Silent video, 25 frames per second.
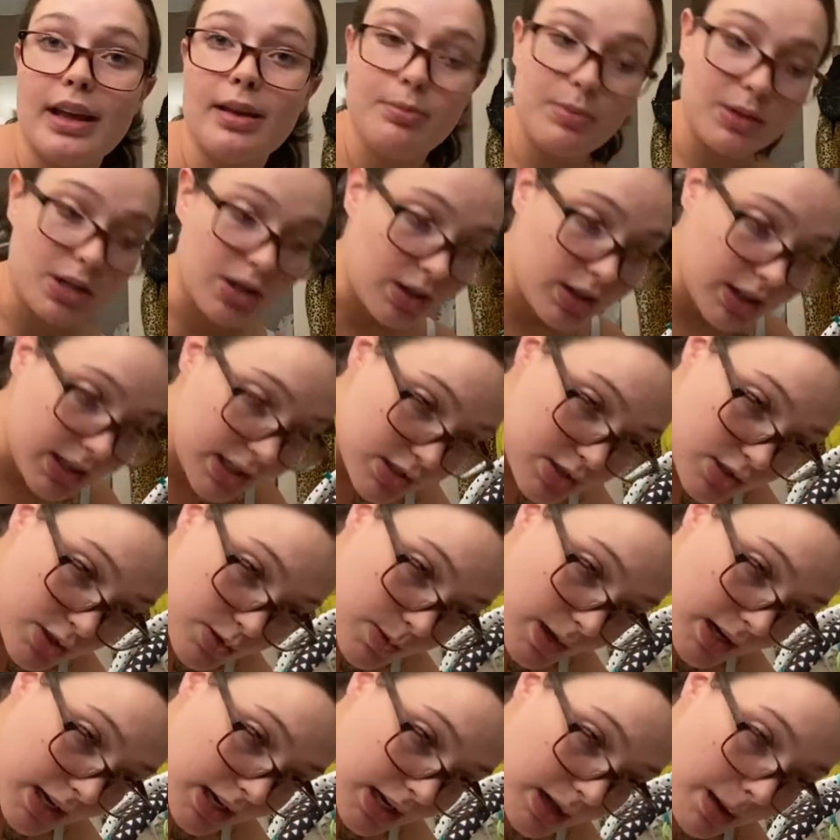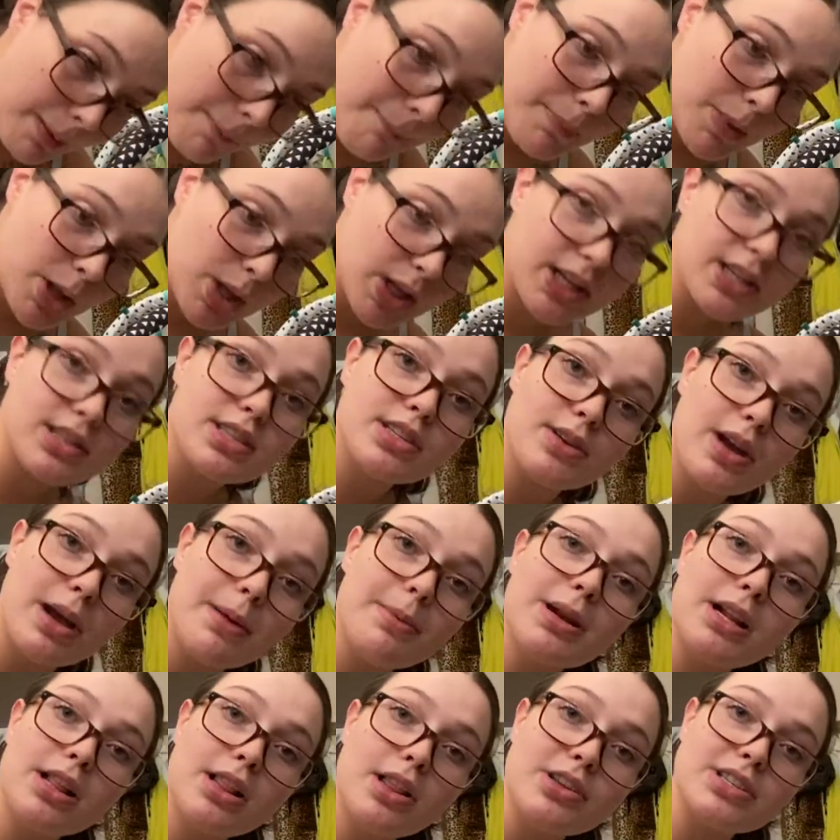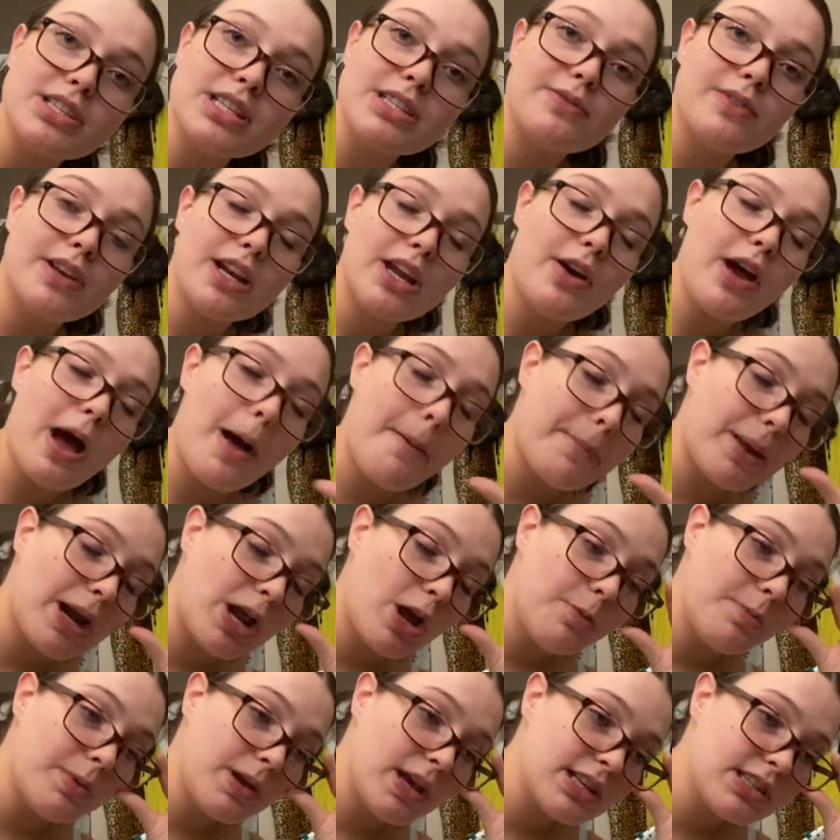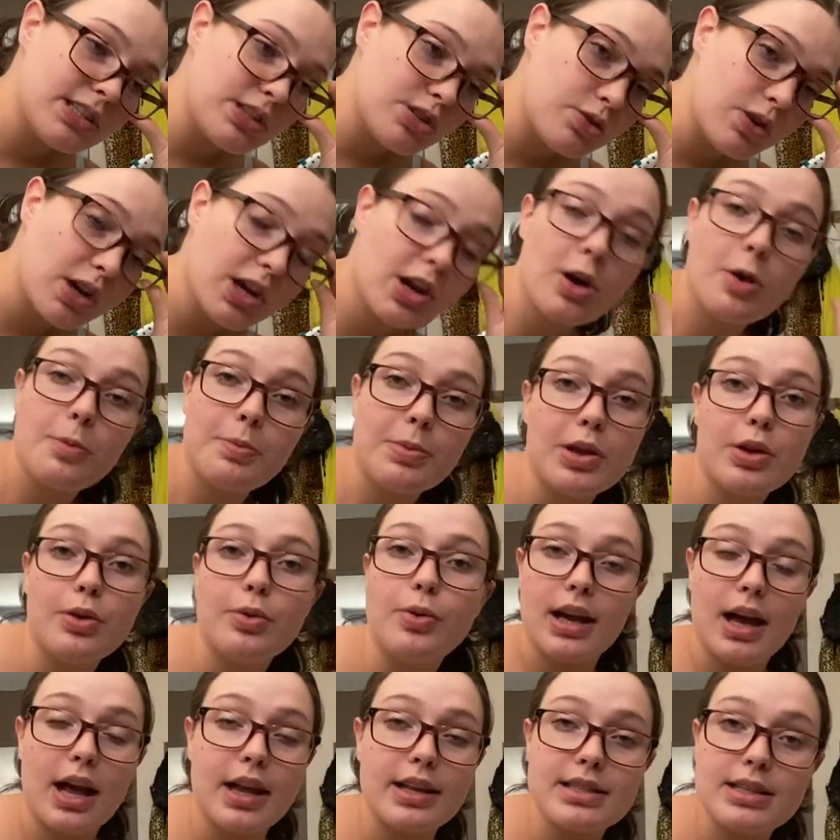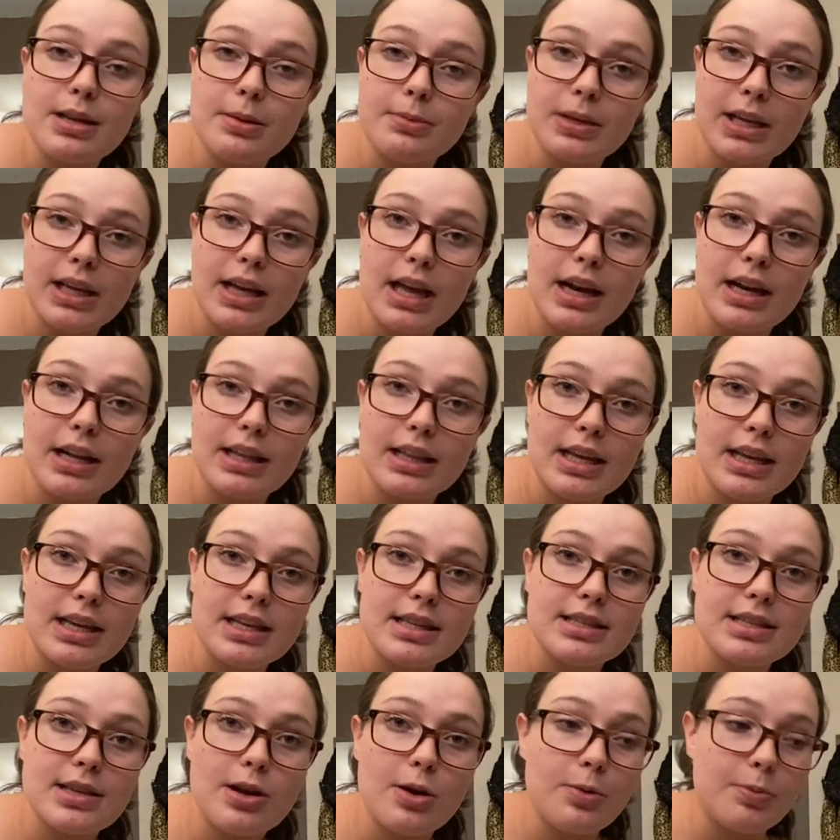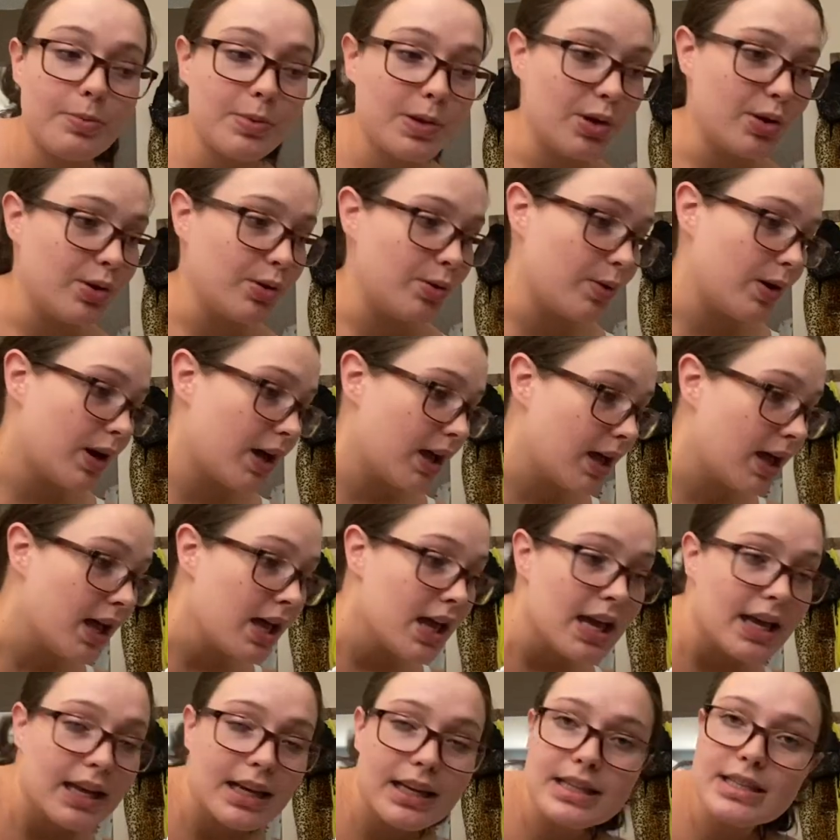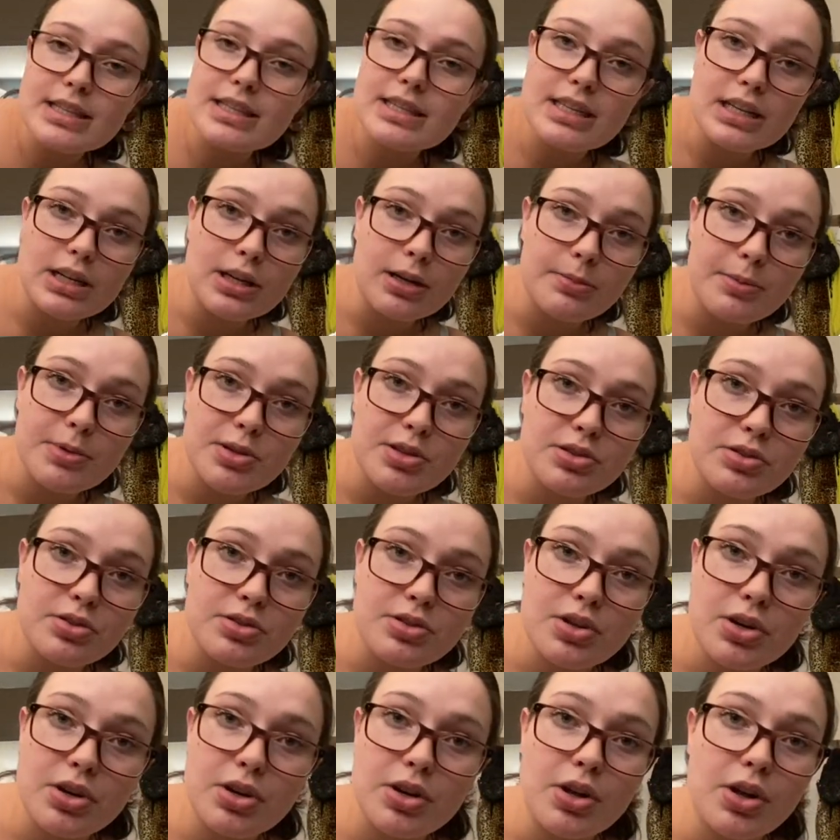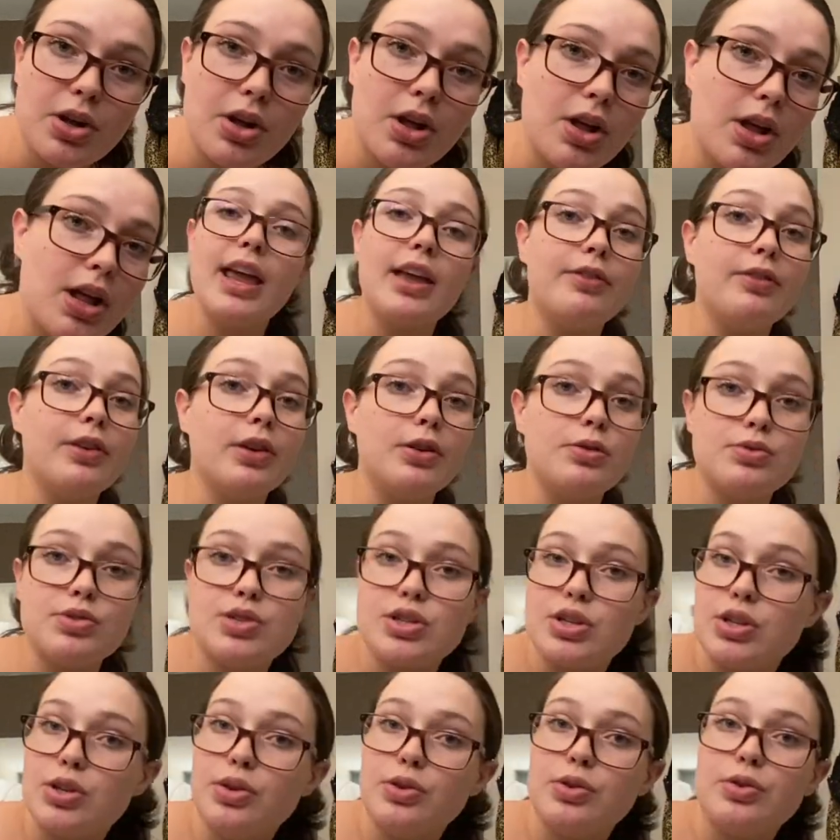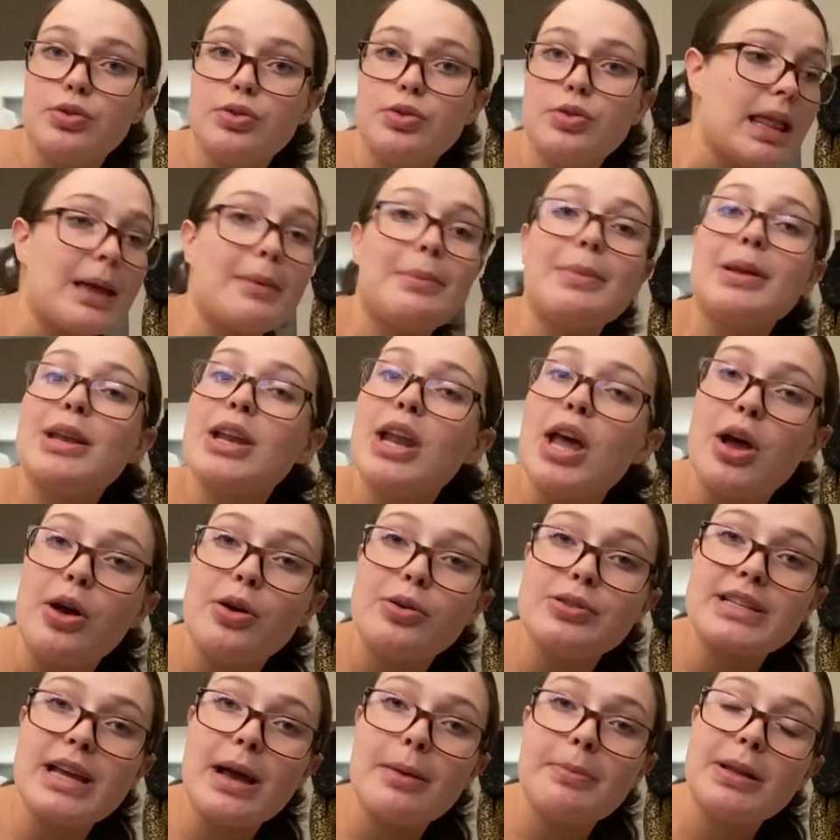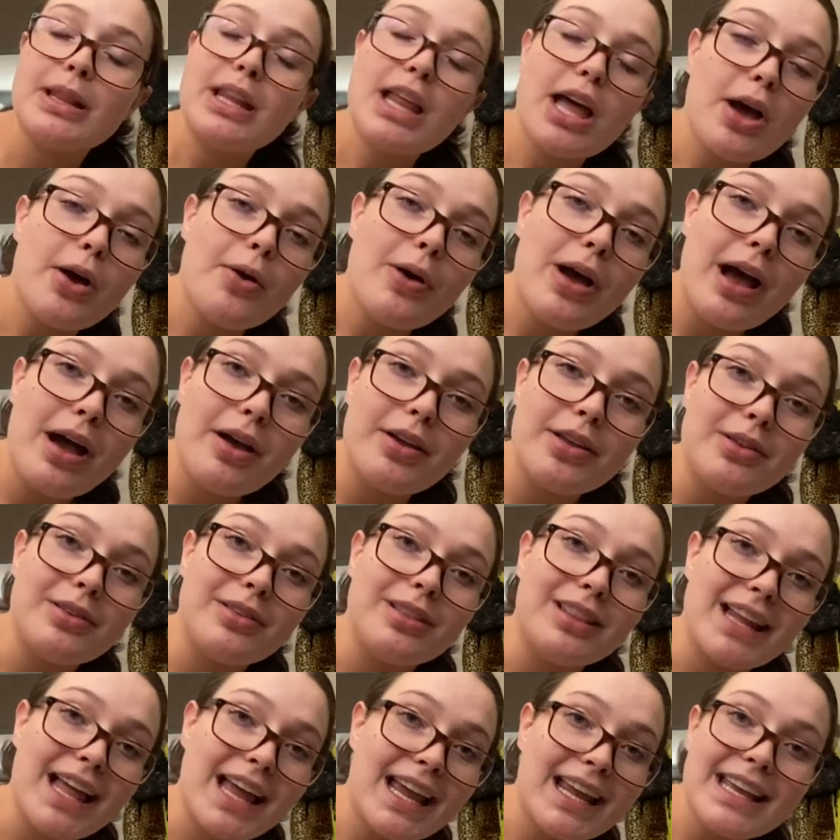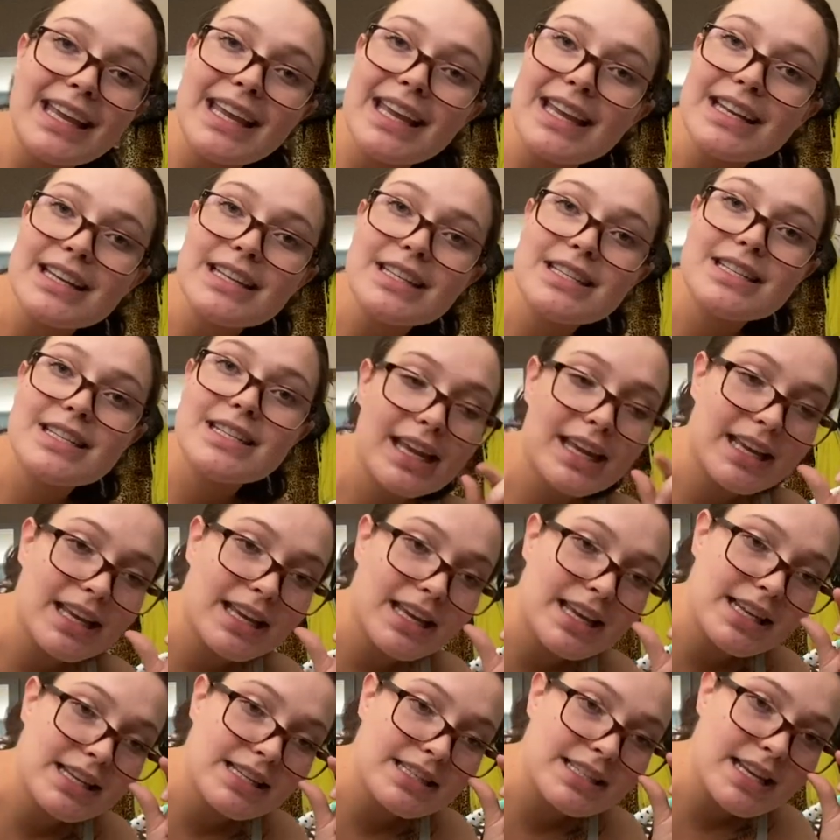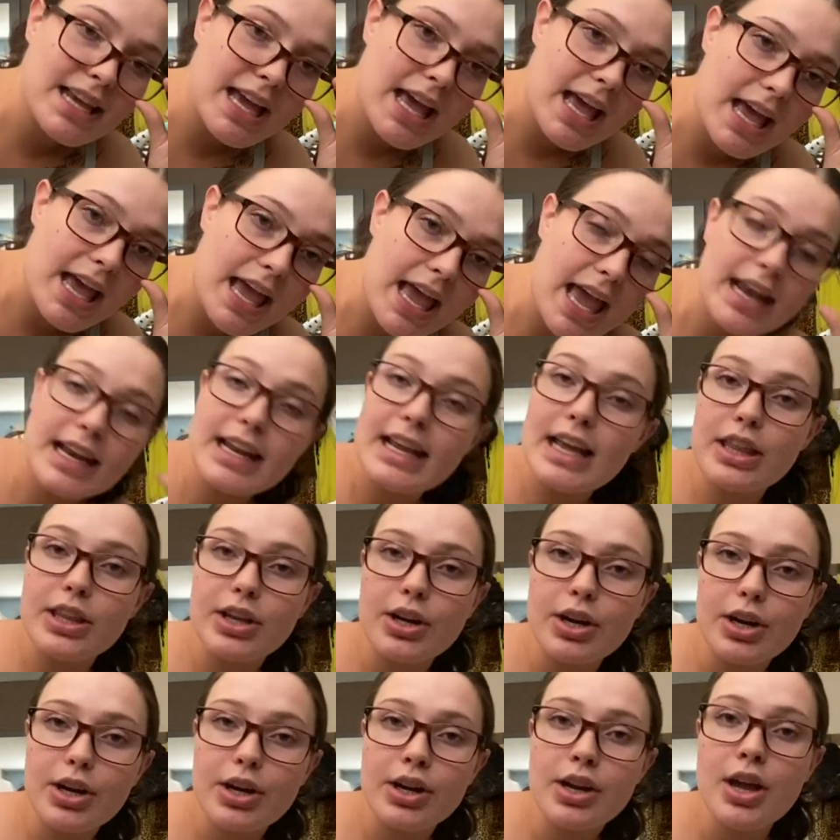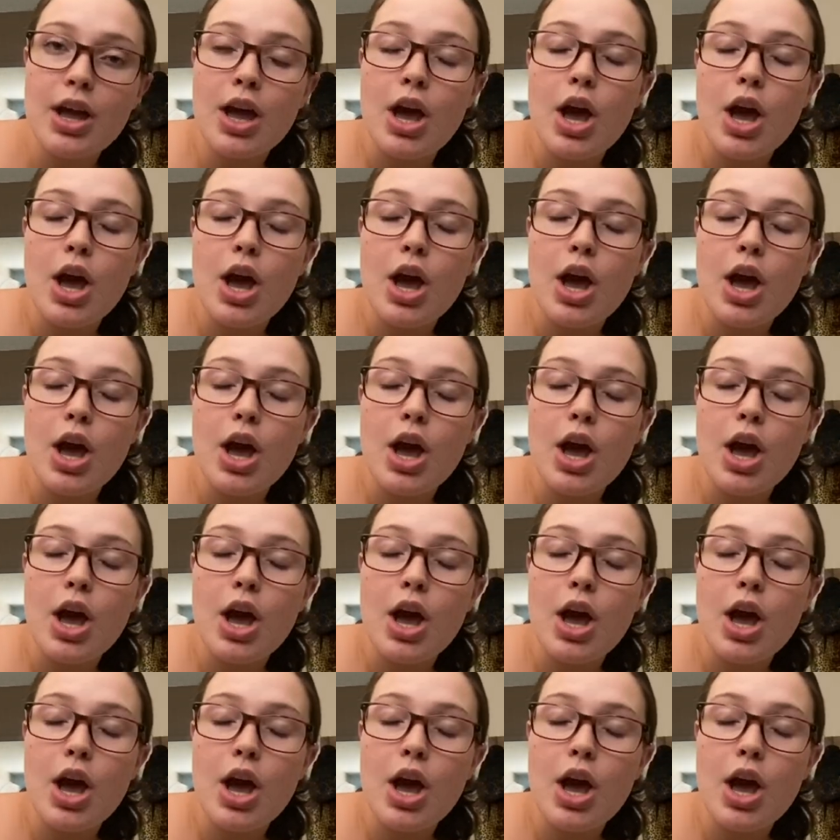literally sweating bullets. So I'm gonna close this video out, but I hope you guys enjoyed. Hope you got something out of this. Hope you consider Mr. Turtle. If you do, let me know down below how you like it. And any other